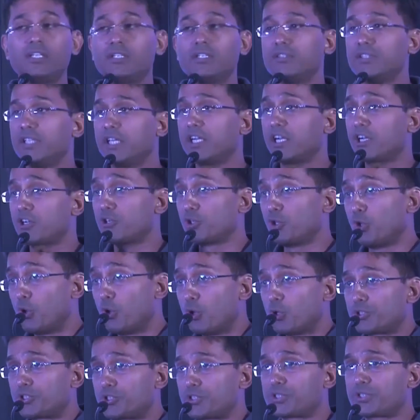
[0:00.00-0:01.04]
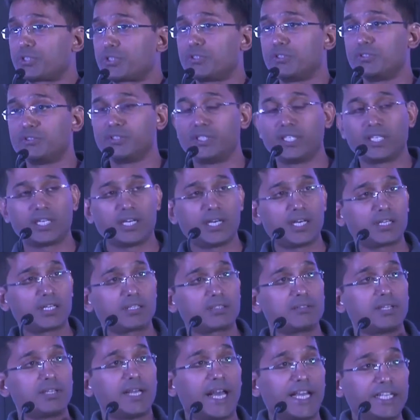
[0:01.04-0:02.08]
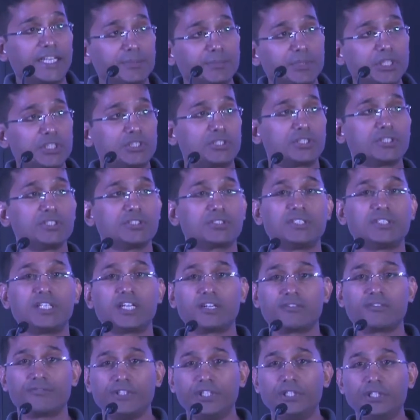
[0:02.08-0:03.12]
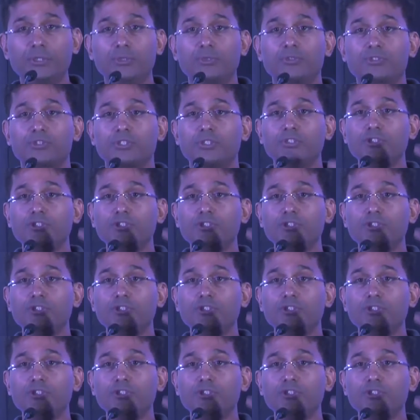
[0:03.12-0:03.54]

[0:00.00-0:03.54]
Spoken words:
there are notes, there are animations, there are videos.